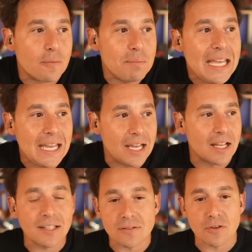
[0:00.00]
me,
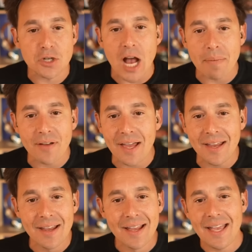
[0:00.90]
at least for Shopify,
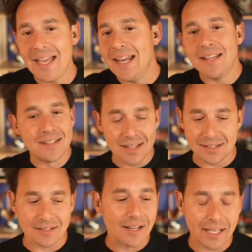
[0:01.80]
it isn't
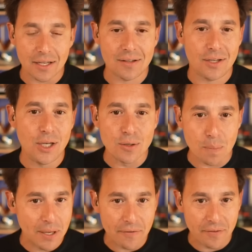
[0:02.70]
this like huge
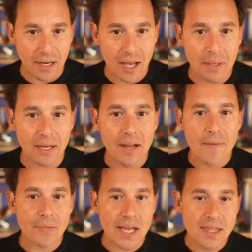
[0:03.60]
epiphany. I mean,
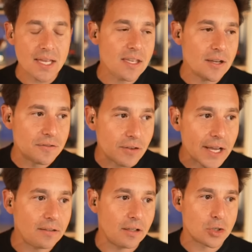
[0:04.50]
I think the
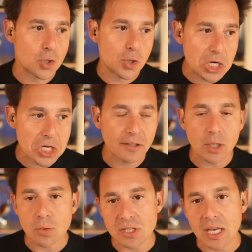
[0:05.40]
advice that traditionally
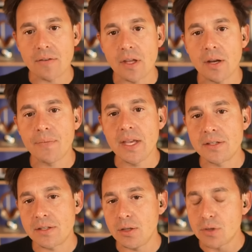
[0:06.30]
was given
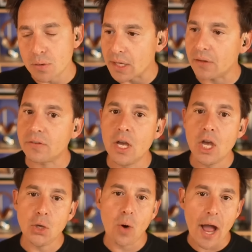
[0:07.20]
is that you do this.
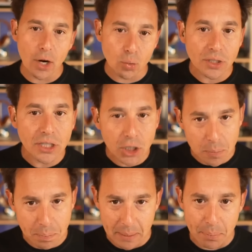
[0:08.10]
You hire really
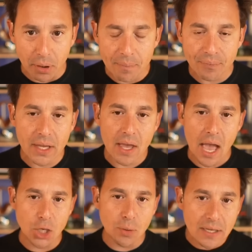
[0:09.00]
good people
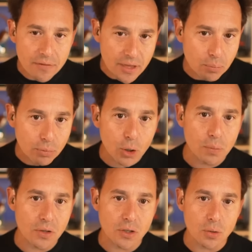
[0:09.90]
and you give them room
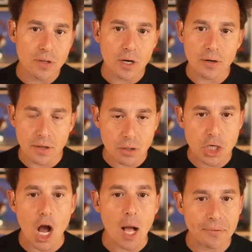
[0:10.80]
to do their
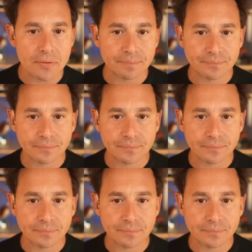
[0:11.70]
jobs.